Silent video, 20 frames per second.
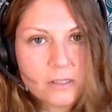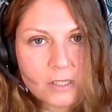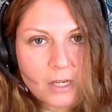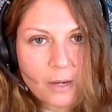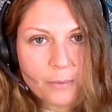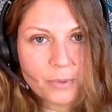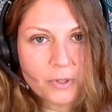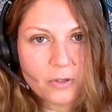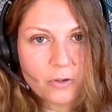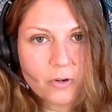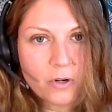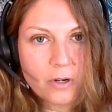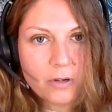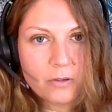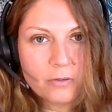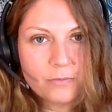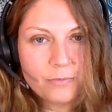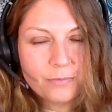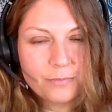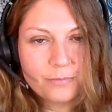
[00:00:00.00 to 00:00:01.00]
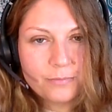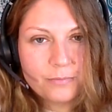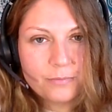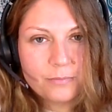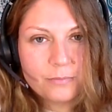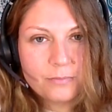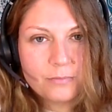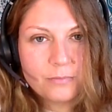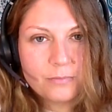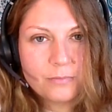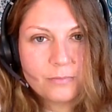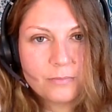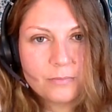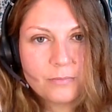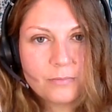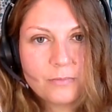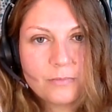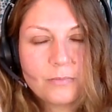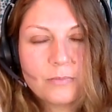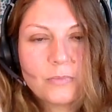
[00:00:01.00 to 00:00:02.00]
Top of the crown,
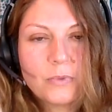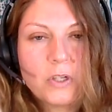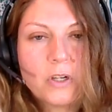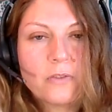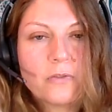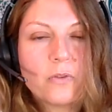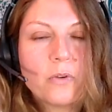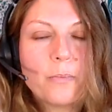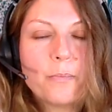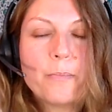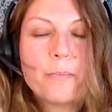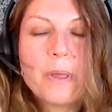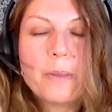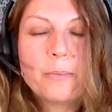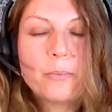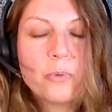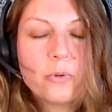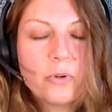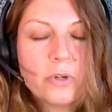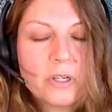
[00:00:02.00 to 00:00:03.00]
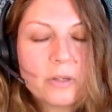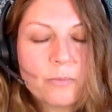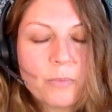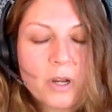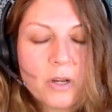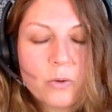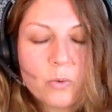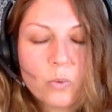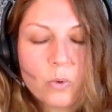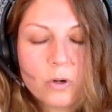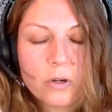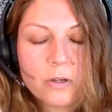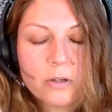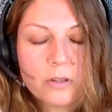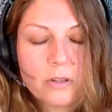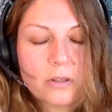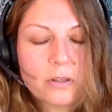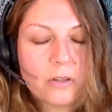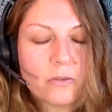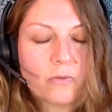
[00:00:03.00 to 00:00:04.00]
of remembering my
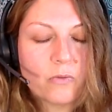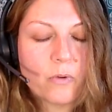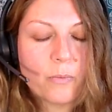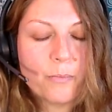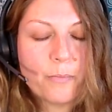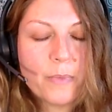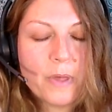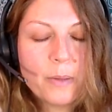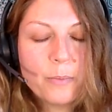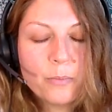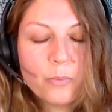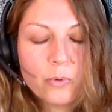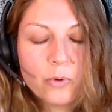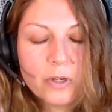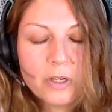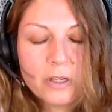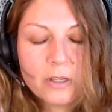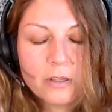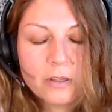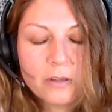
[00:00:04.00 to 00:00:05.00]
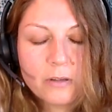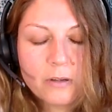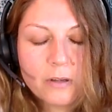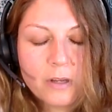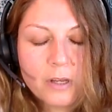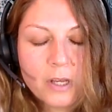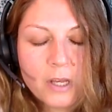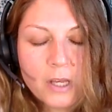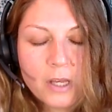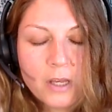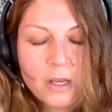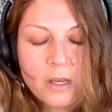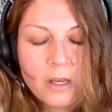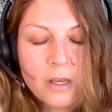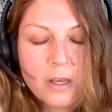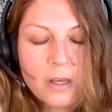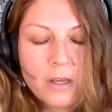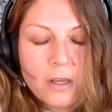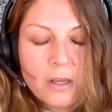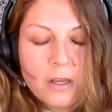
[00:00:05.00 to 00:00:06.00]
worth, remembering
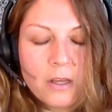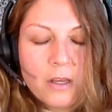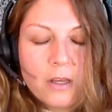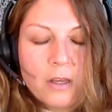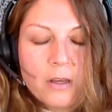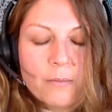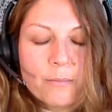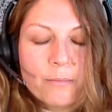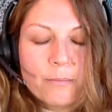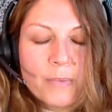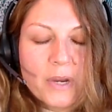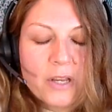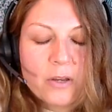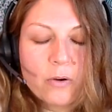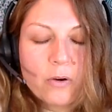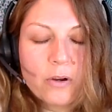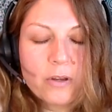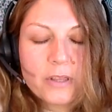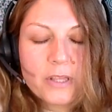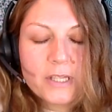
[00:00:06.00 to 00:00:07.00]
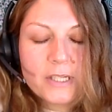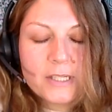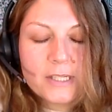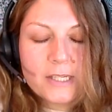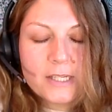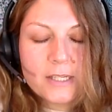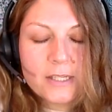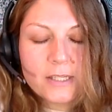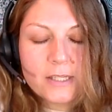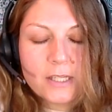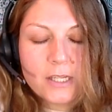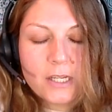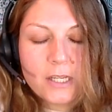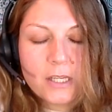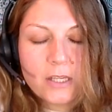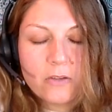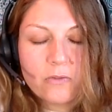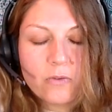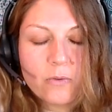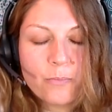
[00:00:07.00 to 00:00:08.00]
my
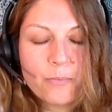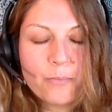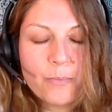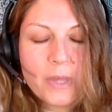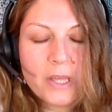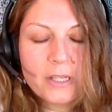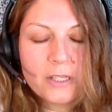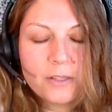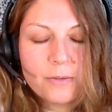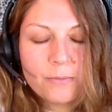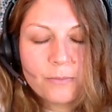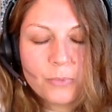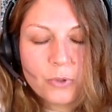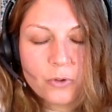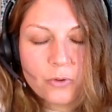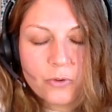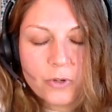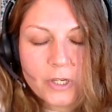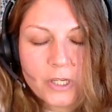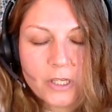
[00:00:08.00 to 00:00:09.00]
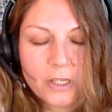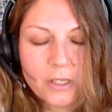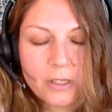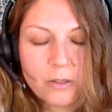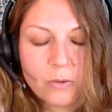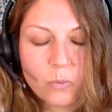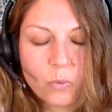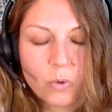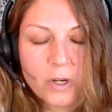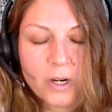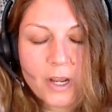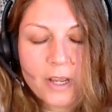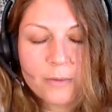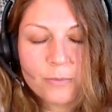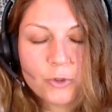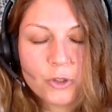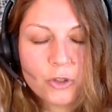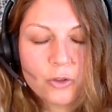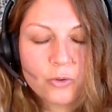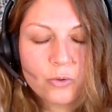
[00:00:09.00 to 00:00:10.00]
authenticity, remembering what I am
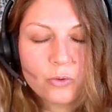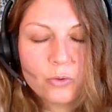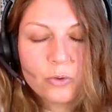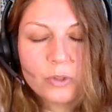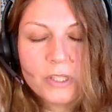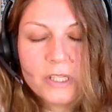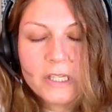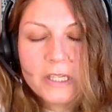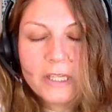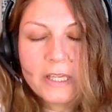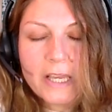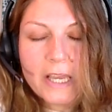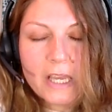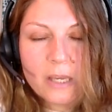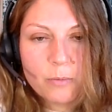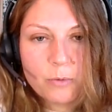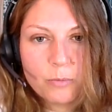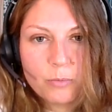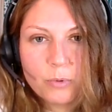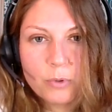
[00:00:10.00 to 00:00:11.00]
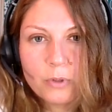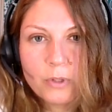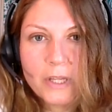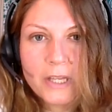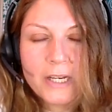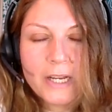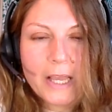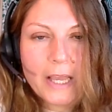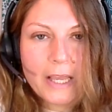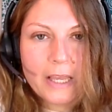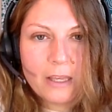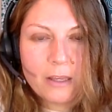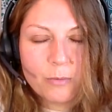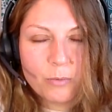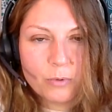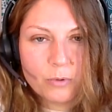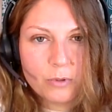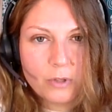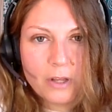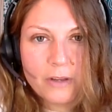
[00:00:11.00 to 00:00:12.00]
truly capable and
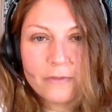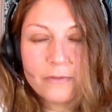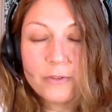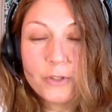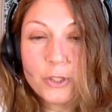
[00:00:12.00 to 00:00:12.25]
able of